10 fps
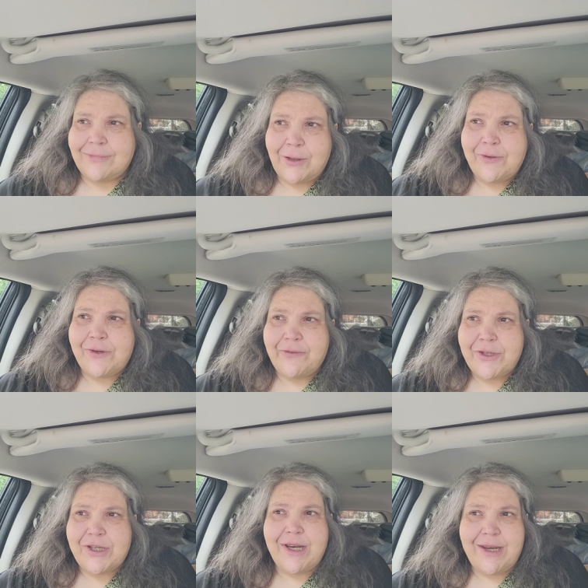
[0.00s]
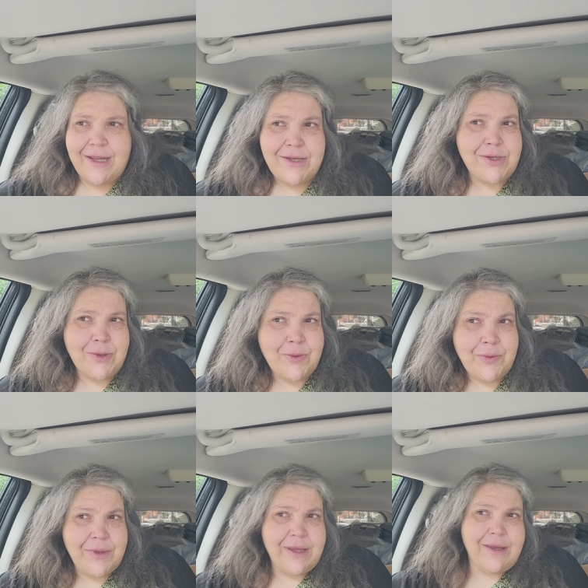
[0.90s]
lose her virginity to
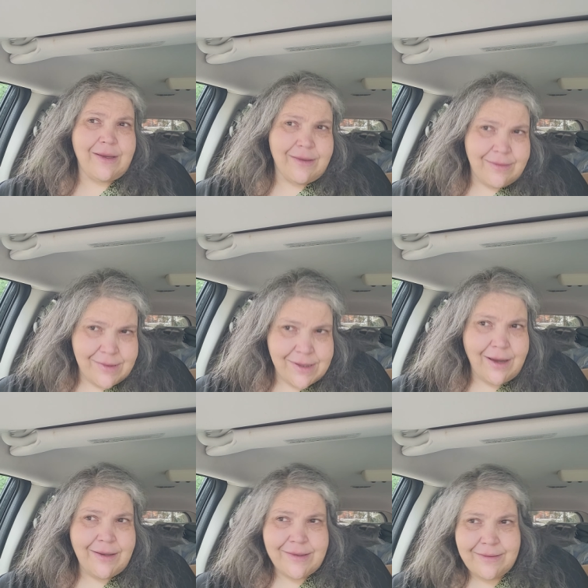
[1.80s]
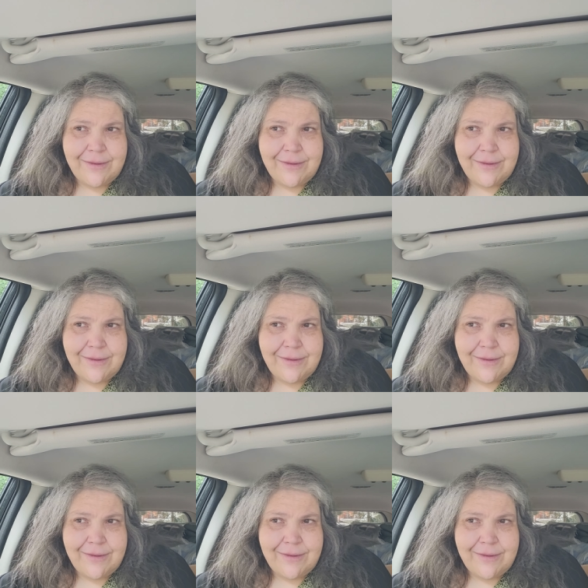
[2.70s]
the stud.